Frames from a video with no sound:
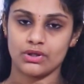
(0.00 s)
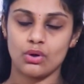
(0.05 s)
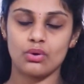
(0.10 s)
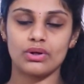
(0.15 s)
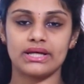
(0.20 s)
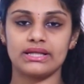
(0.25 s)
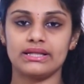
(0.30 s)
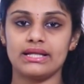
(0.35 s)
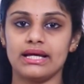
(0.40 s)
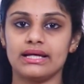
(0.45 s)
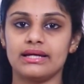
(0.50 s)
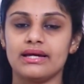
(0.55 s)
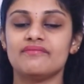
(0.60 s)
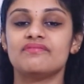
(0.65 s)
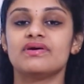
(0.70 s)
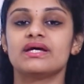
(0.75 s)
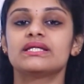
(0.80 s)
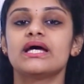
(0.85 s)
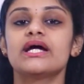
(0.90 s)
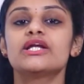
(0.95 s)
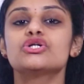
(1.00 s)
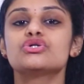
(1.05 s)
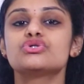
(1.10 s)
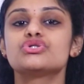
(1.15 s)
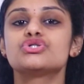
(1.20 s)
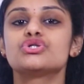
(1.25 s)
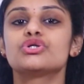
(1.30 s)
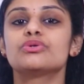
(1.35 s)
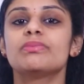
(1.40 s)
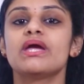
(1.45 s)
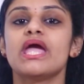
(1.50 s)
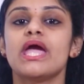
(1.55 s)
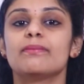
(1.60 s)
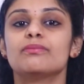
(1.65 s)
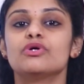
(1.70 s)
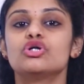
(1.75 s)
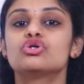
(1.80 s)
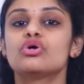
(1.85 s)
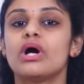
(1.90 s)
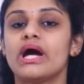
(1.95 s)
Okay, like the way that you should be
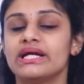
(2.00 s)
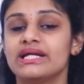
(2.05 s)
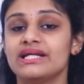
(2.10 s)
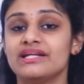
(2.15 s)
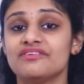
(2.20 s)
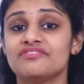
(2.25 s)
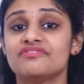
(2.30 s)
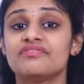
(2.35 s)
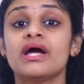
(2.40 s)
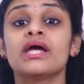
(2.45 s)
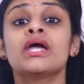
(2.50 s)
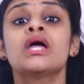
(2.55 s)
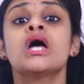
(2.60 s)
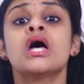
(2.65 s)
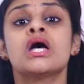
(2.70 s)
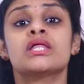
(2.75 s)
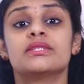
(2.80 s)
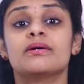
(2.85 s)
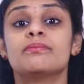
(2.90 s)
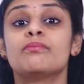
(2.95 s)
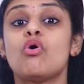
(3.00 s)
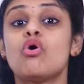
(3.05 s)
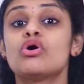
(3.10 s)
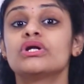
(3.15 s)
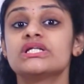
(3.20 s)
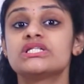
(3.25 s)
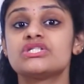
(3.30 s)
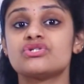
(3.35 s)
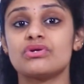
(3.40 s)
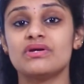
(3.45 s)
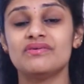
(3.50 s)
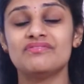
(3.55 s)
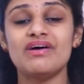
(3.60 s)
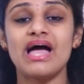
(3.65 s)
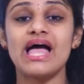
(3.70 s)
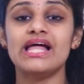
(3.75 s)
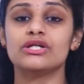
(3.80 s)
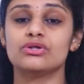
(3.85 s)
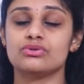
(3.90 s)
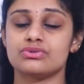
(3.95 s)
able to identify the monetary
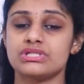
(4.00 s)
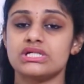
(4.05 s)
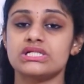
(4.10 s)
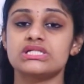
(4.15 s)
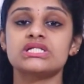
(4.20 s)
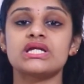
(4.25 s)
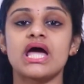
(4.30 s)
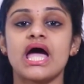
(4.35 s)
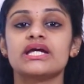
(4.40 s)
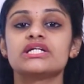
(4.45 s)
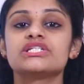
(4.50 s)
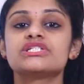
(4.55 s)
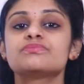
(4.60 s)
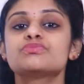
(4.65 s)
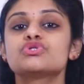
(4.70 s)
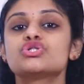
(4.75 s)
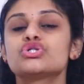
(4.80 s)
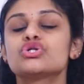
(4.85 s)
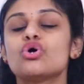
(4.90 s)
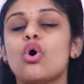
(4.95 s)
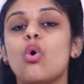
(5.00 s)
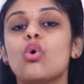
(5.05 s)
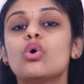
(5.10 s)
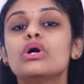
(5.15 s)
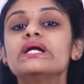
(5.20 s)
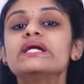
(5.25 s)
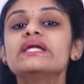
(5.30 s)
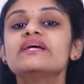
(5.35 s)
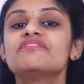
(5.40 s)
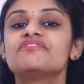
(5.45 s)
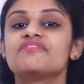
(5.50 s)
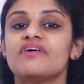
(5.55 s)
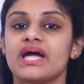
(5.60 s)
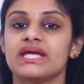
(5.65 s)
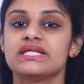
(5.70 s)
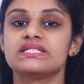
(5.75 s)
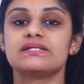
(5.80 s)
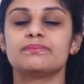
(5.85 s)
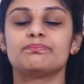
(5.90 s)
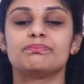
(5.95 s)
value. Such an item should only
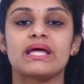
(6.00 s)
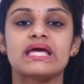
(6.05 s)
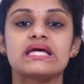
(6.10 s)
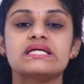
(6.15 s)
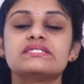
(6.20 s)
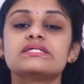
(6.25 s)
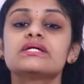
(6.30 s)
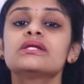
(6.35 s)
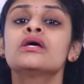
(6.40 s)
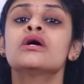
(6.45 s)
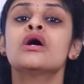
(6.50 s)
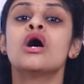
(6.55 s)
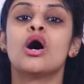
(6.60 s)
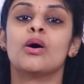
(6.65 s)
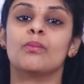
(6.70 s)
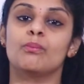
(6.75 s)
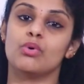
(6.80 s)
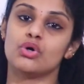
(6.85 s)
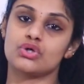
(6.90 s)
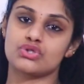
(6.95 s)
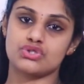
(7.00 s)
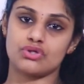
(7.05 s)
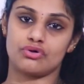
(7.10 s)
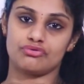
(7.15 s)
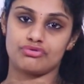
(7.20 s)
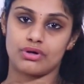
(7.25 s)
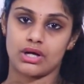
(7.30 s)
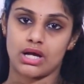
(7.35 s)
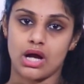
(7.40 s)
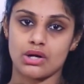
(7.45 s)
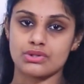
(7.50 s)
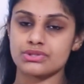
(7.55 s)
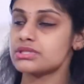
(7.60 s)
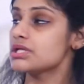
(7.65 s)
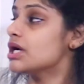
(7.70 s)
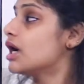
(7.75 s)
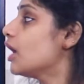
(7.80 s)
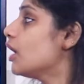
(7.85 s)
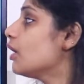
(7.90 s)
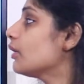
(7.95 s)
find a place in books of
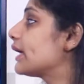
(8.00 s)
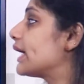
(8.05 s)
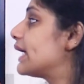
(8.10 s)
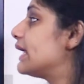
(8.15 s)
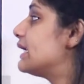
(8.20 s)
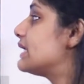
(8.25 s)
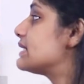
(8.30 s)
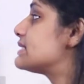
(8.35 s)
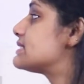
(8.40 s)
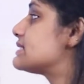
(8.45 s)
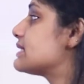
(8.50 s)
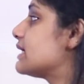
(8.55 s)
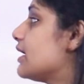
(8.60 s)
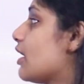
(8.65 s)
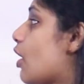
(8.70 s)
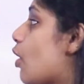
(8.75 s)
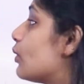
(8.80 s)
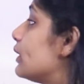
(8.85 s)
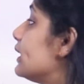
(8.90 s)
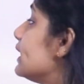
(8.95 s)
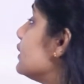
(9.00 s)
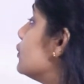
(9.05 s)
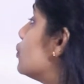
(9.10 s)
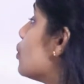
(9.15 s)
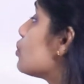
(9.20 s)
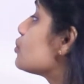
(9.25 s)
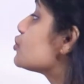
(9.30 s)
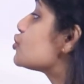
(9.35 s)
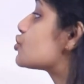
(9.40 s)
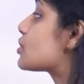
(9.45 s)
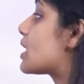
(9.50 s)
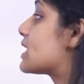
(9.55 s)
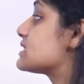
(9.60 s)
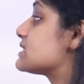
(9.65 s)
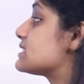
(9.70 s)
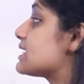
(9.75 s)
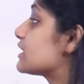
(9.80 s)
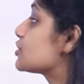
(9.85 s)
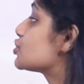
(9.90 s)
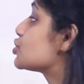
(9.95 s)
accounts. Okay, let's see only those
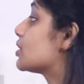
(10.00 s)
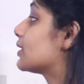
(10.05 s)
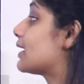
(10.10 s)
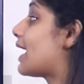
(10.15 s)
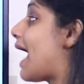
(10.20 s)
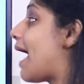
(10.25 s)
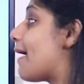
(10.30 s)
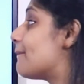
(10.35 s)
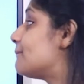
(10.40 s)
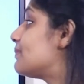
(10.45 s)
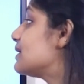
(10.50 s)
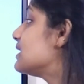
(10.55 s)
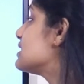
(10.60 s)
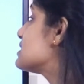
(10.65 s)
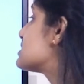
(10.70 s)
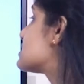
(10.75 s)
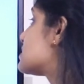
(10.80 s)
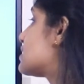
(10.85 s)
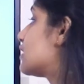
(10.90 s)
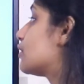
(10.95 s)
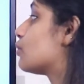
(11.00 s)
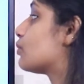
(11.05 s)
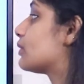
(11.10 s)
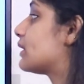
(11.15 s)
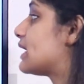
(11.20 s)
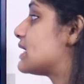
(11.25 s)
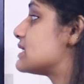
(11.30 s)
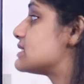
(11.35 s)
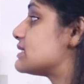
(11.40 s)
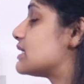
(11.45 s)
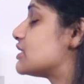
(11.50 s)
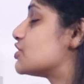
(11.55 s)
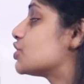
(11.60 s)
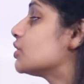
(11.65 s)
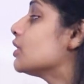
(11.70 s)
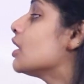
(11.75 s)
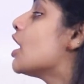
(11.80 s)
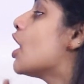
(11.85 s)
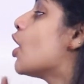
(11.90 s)
transaction happenings in an organization